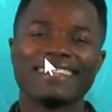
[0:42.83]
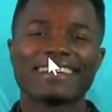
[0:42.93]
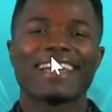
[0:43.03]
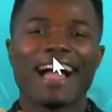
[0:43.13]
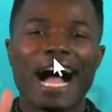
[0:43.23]

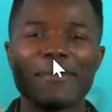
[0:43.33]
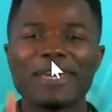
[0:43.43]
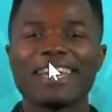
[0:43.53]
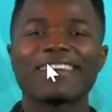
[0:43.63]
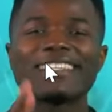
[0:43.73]
Now, look,
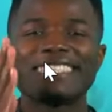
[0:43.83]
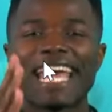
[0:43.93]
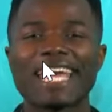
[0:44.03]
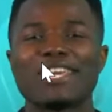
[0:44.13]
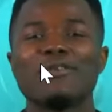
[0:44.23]
I'm
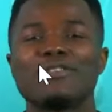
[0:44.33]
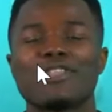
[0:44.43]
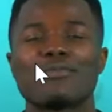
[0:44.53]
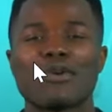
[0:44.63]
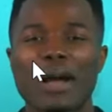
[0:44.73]
here to take
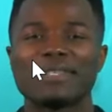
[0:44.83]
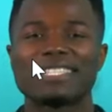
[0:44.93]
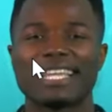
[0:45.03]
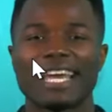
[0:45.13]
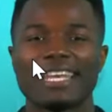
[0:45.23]
you to the
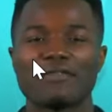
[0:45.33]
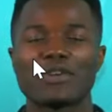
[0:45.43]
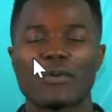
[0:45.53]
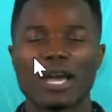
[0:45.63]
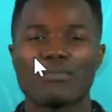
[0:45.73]
promised
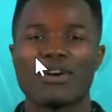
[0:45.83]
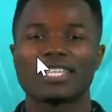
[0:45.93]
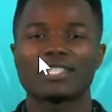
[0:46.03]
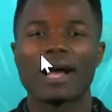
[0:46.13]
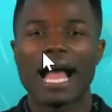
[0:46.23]
land of the
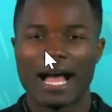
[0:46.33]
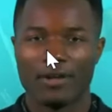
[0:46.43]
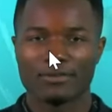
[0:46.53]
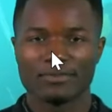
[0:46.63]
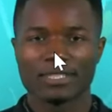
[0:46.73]
grand prize. So,
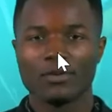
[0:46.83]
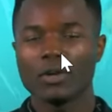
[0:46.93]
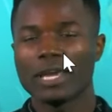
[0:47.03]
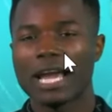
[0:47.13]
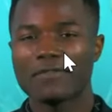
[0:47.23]
how?
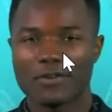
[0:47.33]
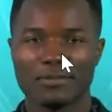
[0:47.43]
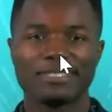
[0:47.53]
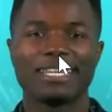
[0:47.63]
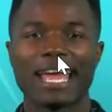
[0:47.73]
What do we
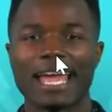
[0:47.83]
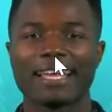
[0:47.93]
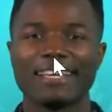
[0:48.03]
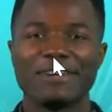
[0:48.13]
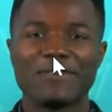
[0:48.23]
have for them
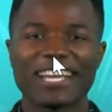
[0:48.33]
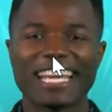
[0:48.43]
today?